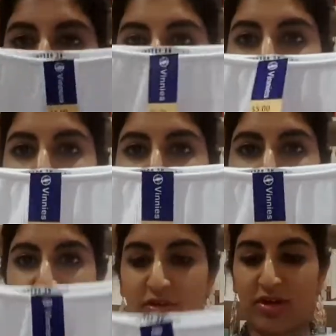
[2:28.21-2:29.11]

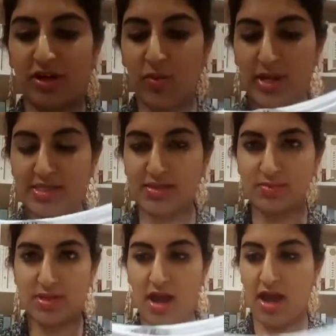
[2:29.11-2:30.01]
for quite
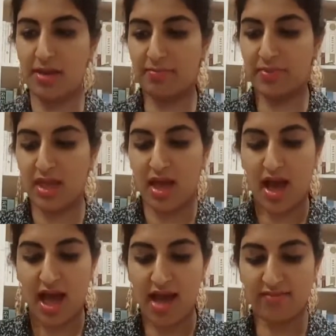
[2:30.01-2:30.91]
some time.
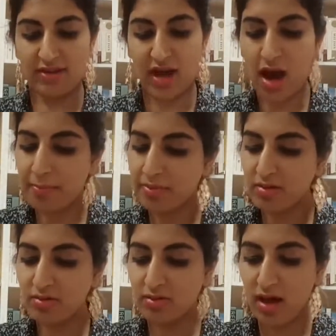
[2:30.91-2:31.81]
I have a
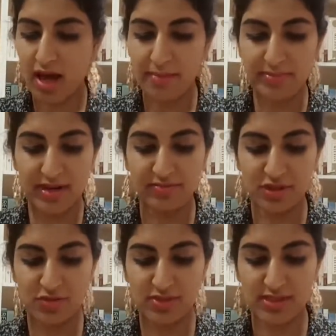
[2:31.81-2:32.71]
couple that I've
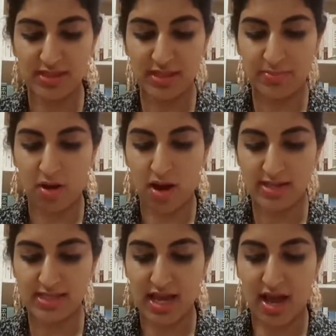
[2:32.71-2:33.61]
just recently
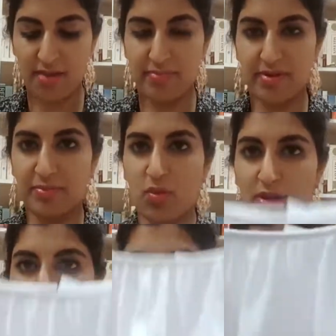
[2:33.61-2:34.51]
bought, but I've been
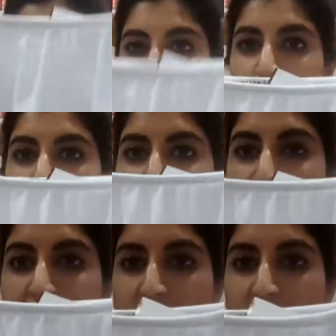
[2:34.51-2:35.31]
wanting a white one